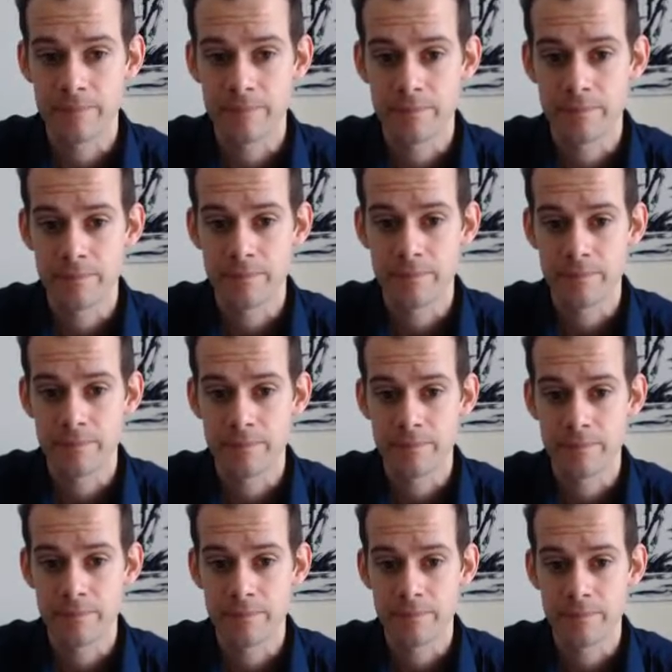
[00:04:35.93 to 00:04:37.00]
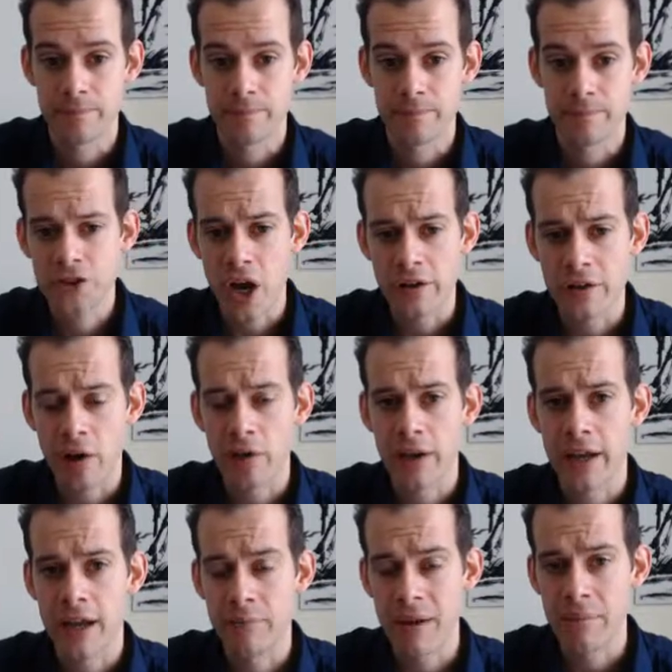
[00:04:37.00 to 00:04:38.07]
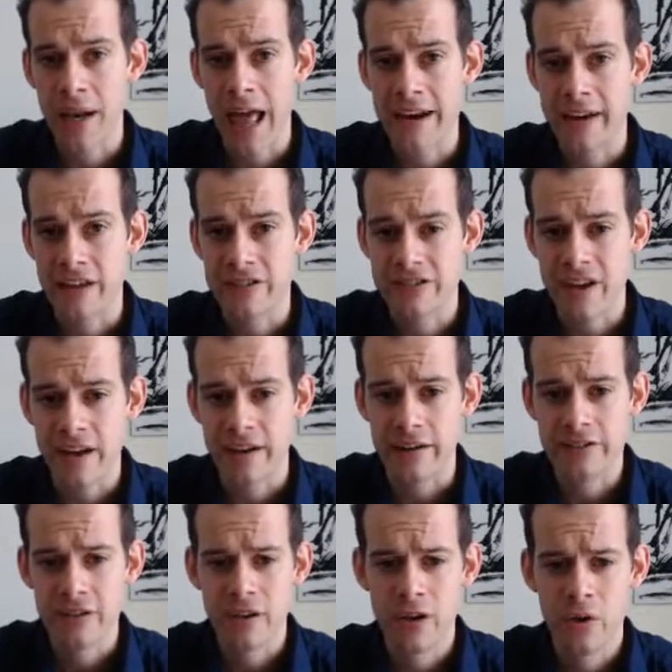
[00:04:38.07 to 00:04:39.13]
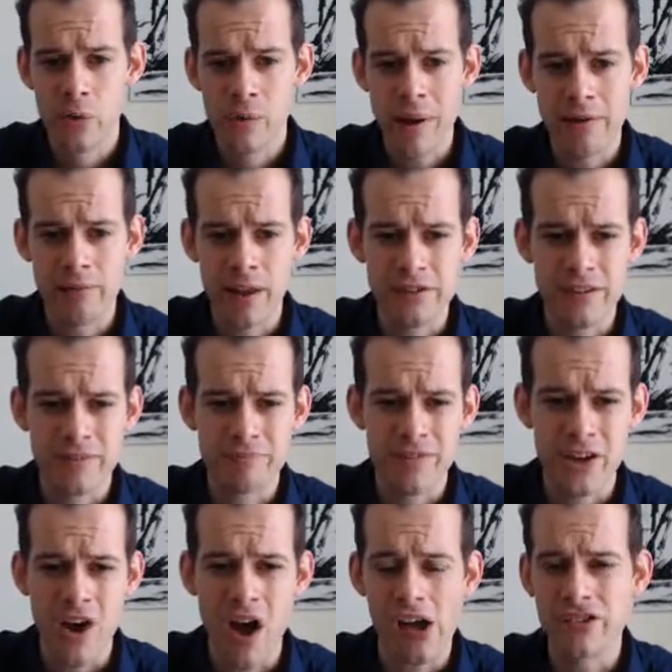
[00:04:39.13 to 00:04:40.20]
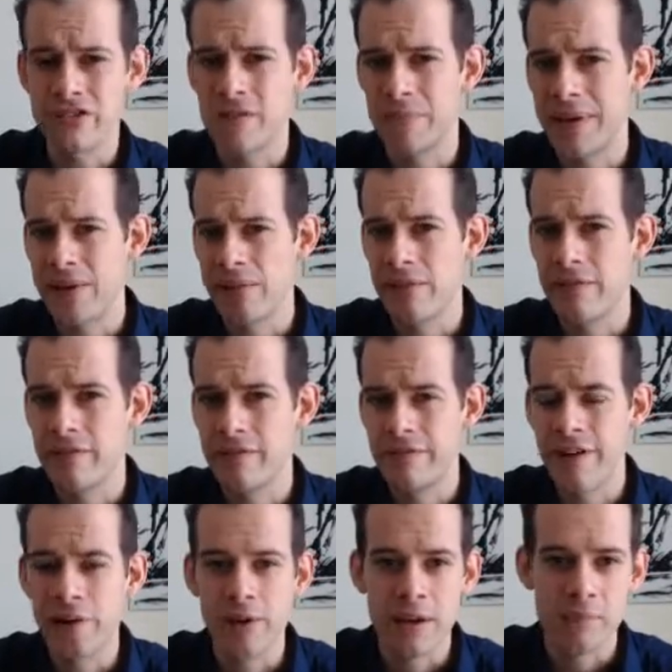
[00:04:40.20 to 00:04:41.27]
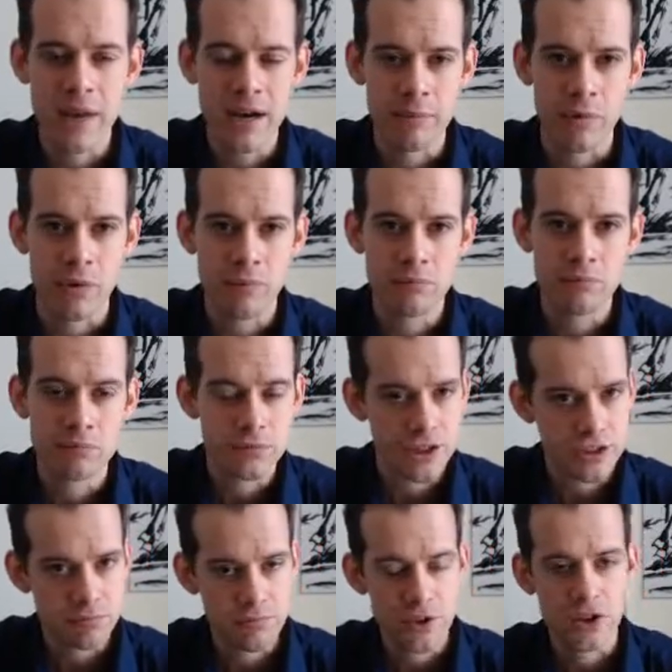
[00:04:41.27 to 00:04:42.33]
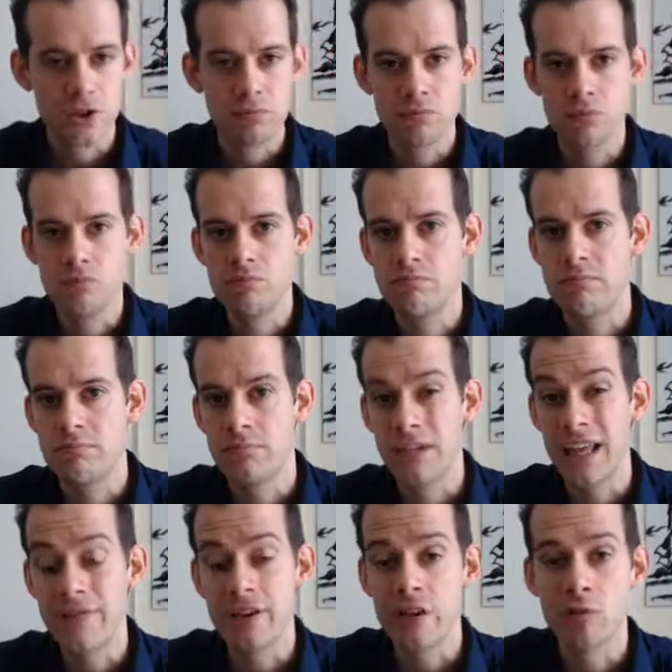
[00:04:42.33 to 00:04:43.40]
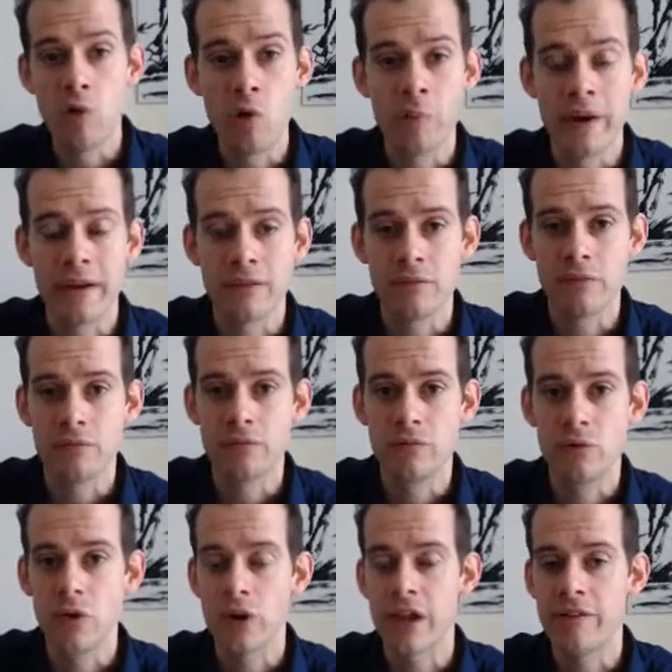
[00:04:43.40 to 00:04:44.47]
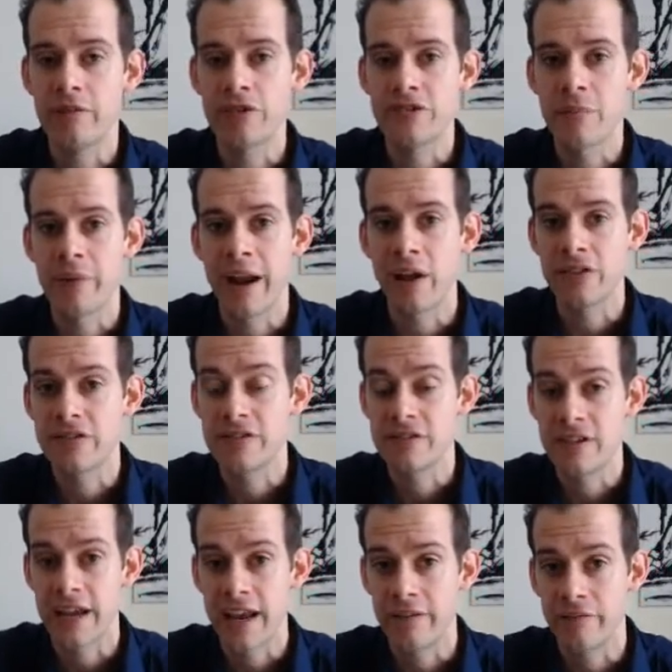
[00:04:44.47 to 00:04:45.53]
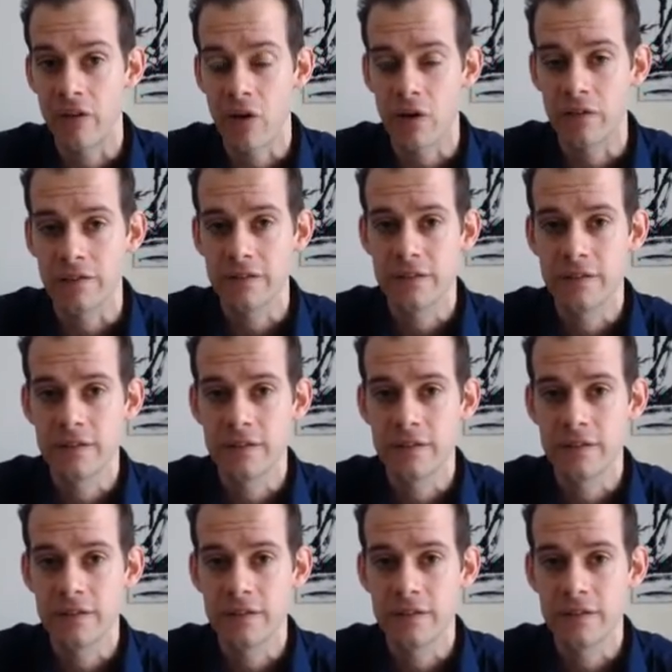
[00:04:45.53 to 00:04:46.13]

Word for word: But if we think about John Darley and Bibb studies, we might realize that the costs appear fairly minimal, just leaving the room and looking for someone else to get involved.